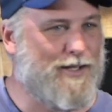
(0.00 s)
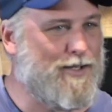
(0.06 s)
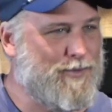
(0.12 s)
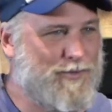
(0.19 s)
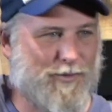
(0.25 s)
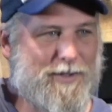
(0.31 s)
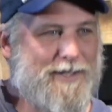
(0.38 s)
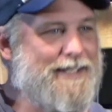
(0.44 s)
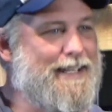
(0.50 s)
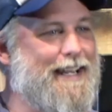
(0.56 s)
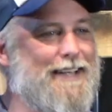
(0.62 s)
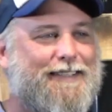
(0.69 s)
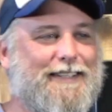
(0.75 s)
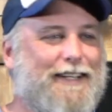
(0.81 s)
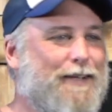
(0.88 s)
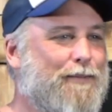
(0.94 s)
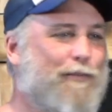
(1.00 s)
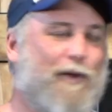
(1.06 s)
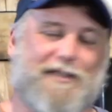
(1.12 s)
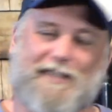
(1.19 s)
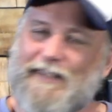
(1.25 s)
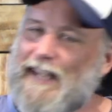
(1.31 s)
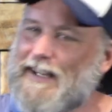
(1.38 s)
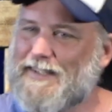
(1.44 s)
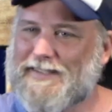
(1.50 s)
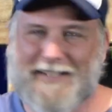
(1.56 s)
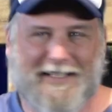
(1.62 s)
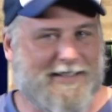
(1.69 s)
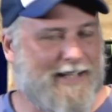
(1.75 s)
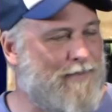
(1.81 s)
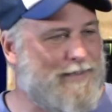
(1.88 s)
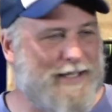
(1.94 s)
drawing near to Him. Wasn't that just a
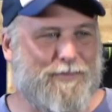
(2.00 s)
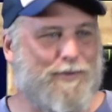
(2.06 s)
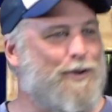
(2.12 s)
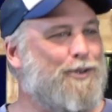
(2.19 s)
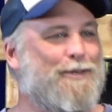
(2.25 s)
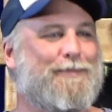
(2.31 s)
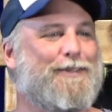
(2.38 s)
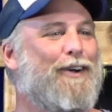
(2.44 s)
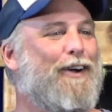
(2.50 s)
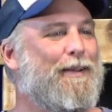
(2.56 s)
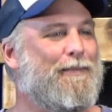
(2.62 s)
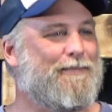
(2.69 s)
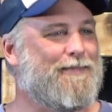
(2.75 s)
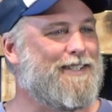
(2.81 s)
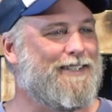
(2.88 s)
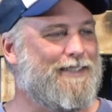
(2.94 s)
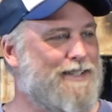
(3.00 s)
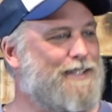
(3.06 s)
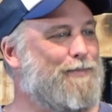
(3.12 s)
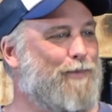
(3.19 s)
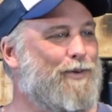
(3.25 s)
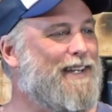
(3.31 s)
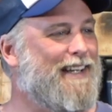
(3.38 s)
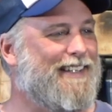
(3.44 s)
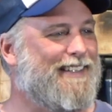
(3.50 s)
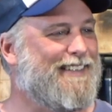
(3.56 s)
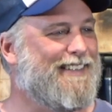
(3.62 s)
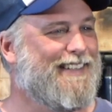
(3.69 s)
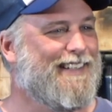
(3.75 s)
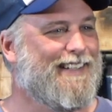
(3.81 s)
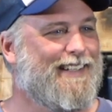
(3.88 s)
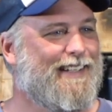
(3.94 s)
lovely worship time to, this morning?
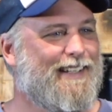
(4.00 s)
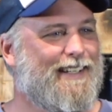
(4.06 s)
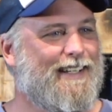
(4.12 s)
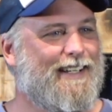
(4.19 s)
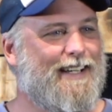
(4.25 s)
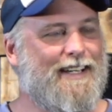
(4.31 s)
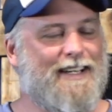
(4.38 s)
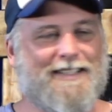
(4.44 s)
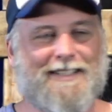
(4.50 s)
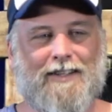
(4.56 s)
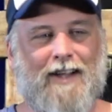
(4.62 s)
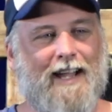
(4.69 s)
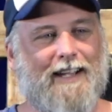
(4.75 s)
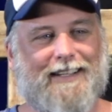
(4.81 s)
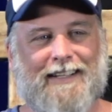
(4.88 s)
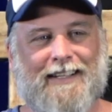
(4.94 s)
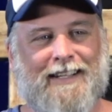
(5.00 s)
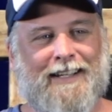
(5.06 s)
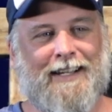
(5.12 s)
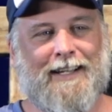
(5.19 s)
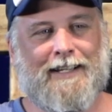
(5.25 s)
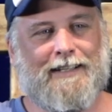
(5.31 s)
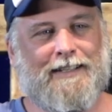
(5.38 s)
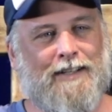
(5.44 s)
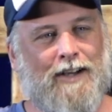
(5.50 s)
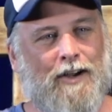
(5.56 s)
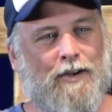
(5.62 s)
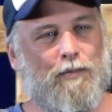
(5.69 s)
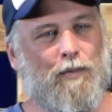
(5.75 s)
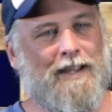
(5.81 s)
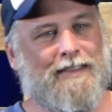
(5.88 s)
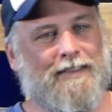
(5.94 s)
And it's like, you
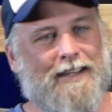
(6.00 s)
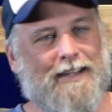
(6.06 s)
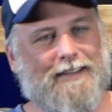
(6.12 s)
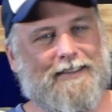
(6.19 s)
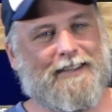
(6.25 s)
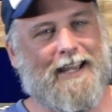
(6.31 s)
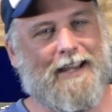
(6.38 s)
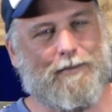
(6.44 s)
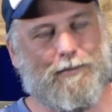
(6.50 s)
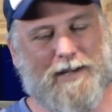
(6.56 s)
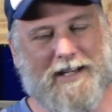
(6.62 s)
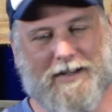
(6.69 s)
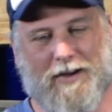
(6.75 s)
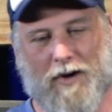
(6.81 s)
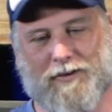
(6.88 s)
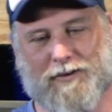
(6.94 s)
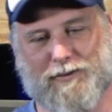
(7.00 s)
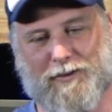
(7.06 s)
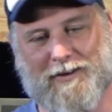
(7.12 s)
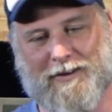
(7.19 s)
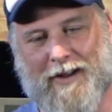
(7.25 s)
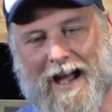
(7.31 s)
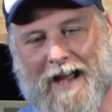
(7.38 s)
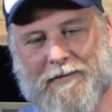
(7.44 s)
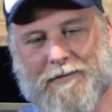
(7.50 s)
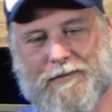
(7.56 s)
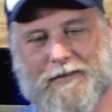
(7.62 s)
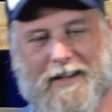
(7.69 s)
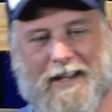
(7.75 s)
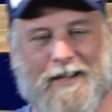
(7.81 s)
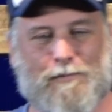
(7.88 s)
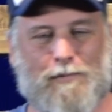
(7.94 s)
know, we think that we go through life
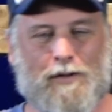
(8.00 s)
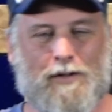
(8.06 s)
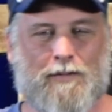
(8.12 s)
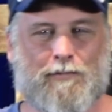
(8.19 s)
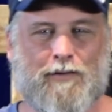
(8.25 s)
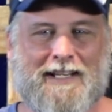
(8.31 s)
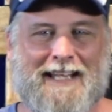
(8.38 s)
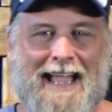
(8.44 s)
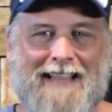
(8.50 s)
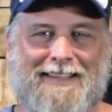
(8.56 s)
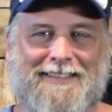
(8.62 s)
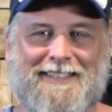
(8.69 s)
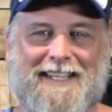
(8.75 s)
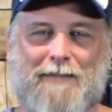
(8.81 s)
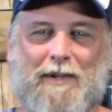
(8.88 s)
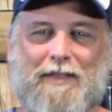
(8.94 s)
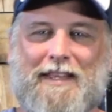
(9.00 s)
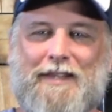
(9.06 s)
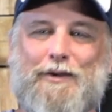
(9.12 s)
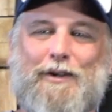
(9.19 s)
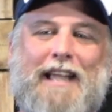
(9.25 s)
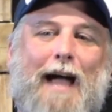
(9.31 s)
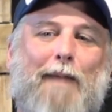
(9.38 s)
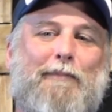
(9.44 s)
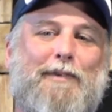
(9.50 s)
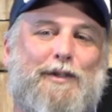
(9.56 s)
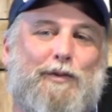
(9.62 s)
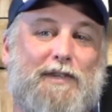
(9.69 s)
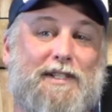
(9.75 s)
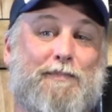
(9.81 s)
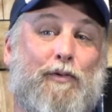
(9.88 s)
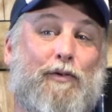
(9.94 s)
and we're in reality, but then you come into
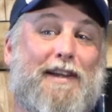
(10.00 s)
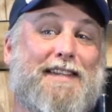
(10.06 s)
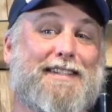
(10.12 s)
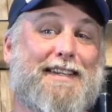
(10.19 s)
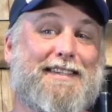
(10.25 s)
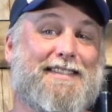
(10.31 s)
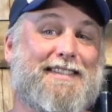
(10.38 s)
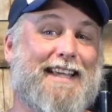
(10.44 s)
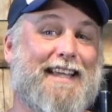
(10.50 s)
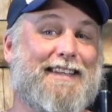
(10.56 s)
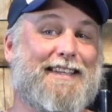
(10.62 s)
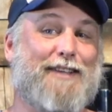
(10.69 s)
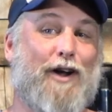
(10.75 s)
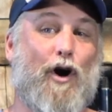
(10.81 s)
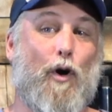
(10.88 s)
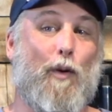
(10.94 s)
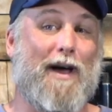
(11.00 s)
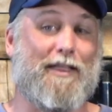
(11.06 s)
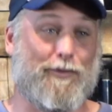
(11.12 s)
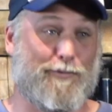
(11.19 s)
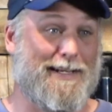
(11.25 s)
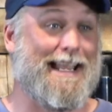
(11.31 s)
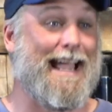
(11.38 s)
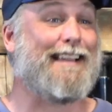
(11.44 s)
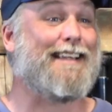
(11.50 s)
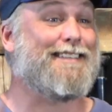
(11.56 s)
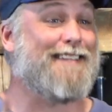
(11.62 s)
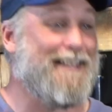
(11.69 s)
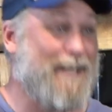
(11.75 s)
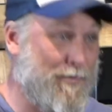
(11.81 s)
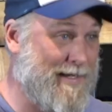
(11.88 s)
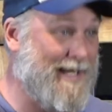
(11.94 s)
His presence and there's a whole other
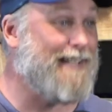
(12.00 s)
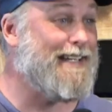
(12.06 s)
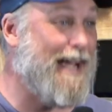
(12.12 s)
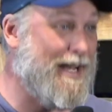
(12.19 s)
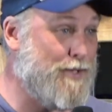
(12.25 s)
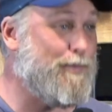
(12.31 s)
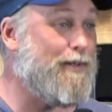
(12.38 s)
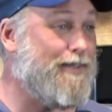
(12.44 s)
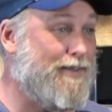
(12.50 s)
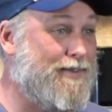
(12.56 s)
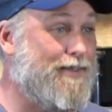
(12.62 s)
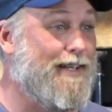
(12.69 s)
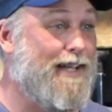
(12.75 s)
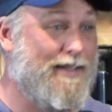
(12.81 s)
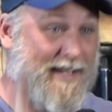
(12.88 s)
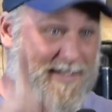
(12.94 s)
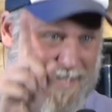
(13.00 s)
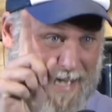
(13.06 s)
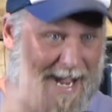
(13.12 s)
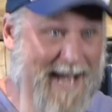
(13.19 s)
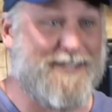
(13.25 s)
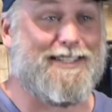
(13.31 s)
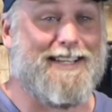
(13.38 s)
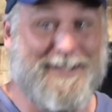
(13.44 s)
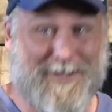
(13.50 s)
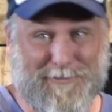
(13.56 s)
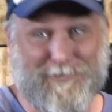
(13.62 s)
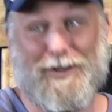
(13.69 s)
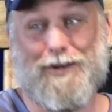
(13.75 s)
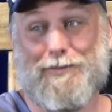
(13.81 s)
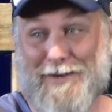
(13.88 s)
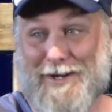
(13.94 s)
reality that we engage with that's actually the
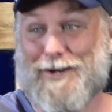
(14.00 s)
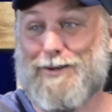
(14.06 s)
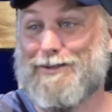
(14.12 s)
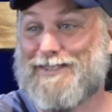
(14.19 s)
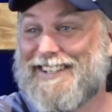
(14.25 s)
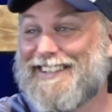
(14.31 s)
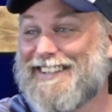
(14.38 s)
real world